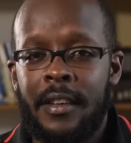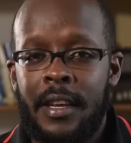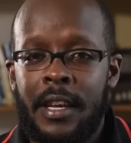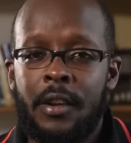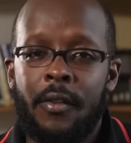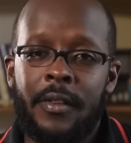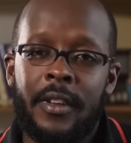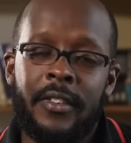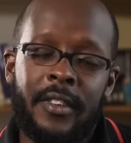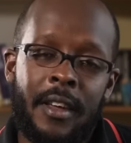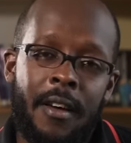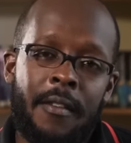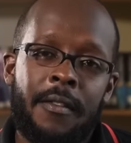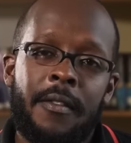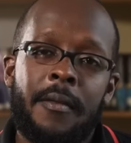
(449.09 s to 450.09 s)
in of
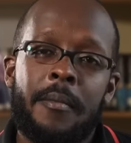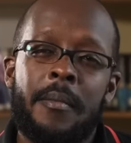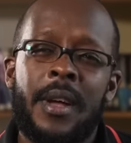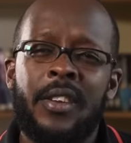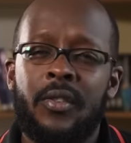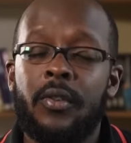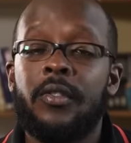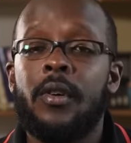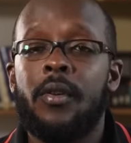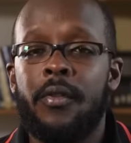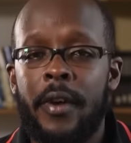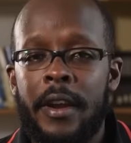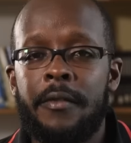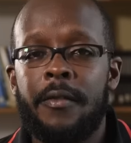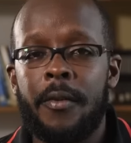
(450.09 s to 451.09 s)
itself, but it's also
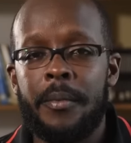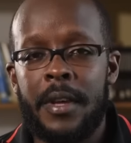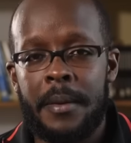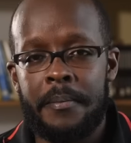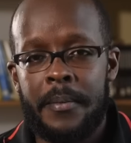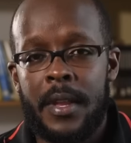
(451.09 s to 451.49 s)
great for me,